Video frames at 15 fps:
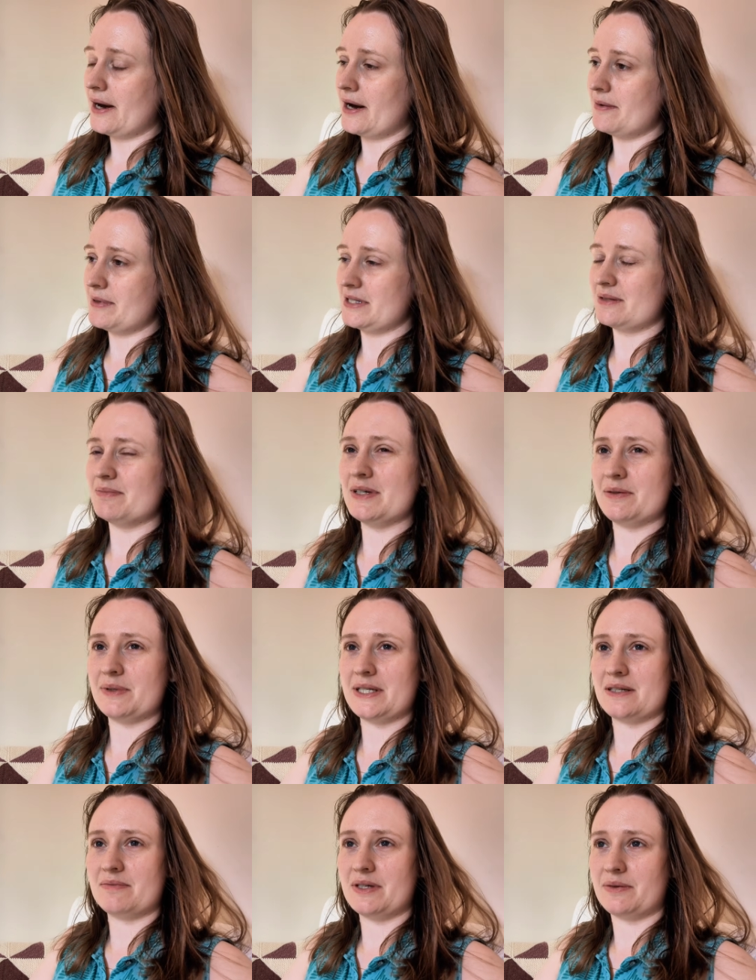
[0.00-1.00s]
It's
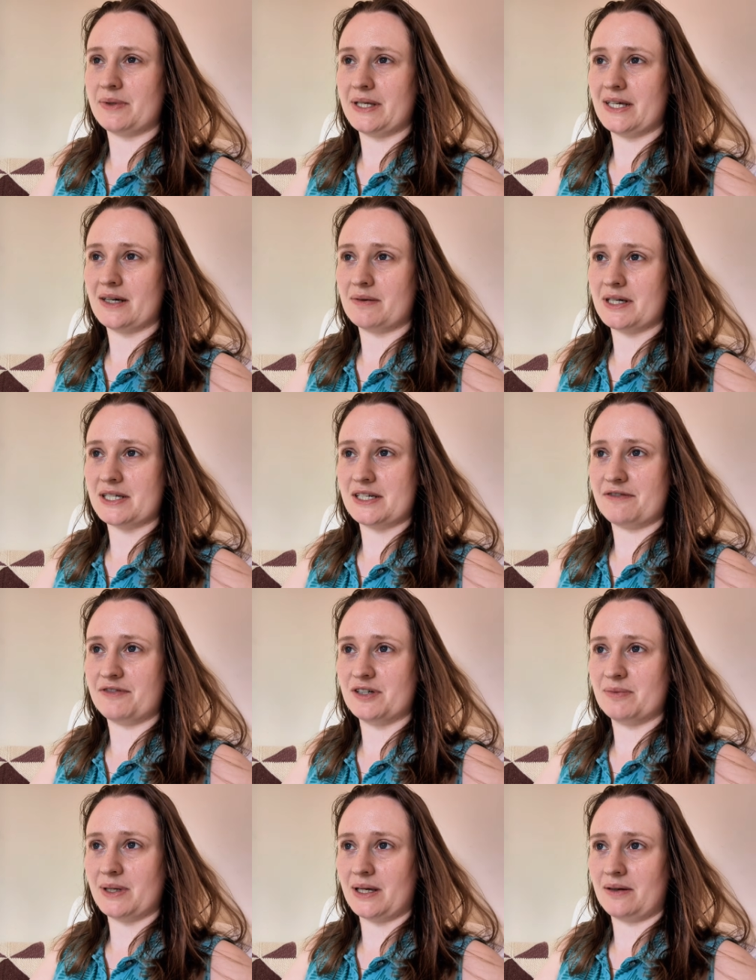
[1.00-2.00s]
midweek to midweek. I'm actually
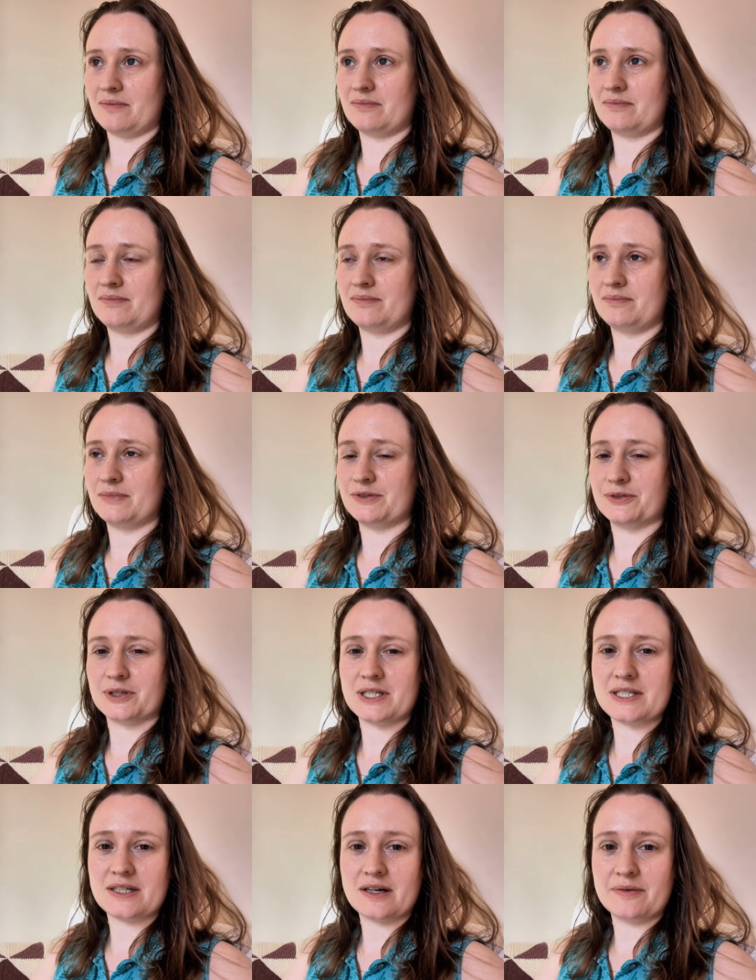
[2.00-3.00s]
filming
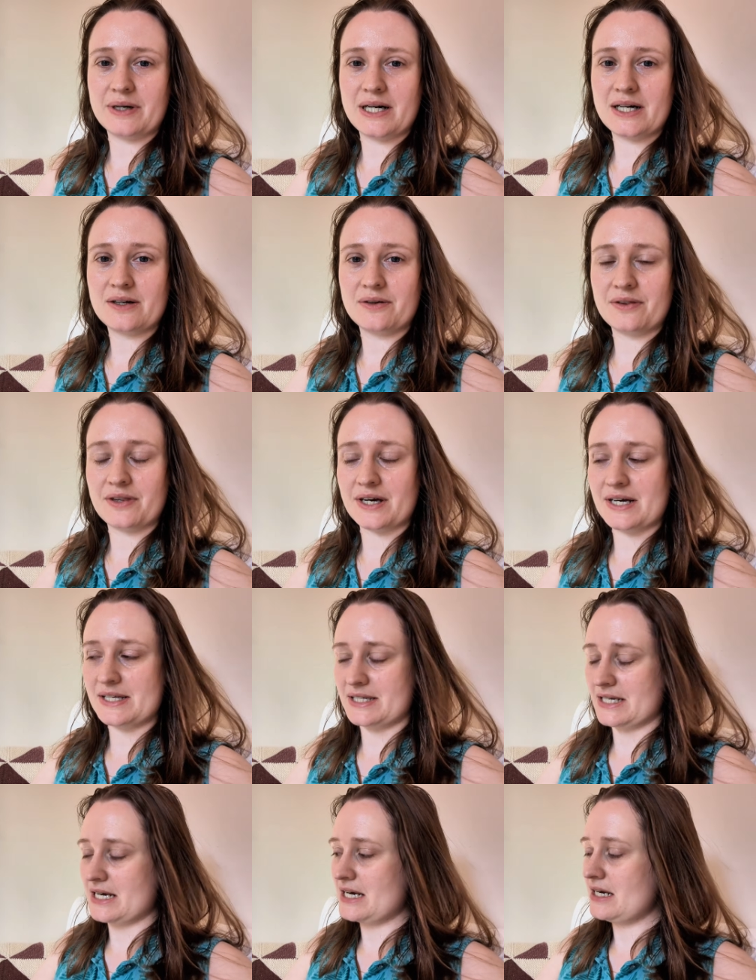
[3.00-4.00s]
before I start work on
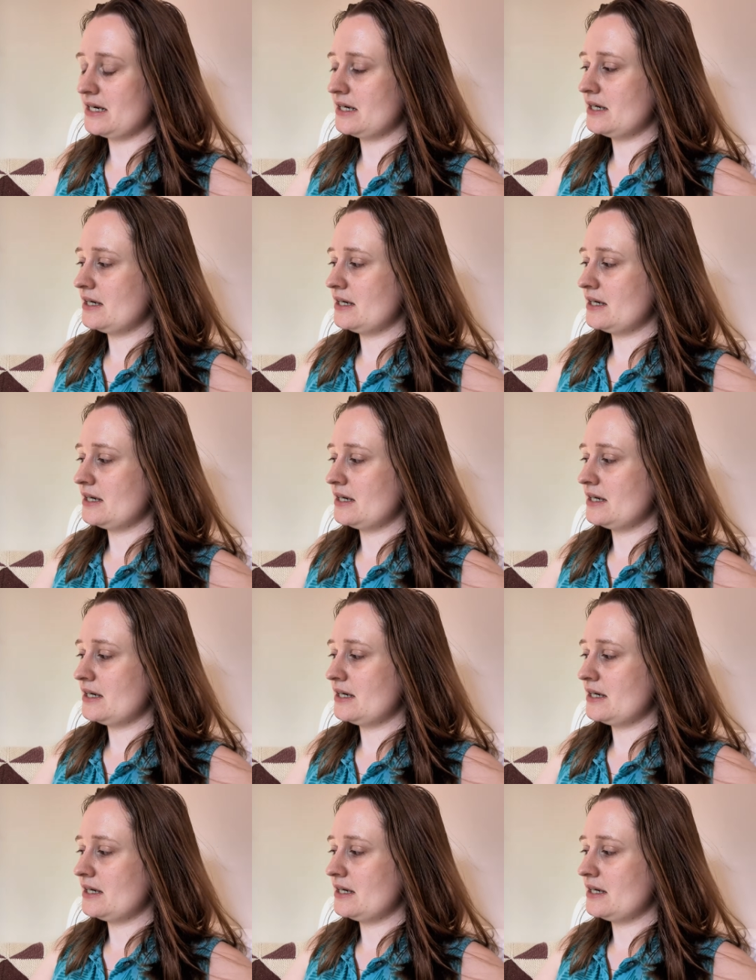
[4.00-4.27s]
Thursday.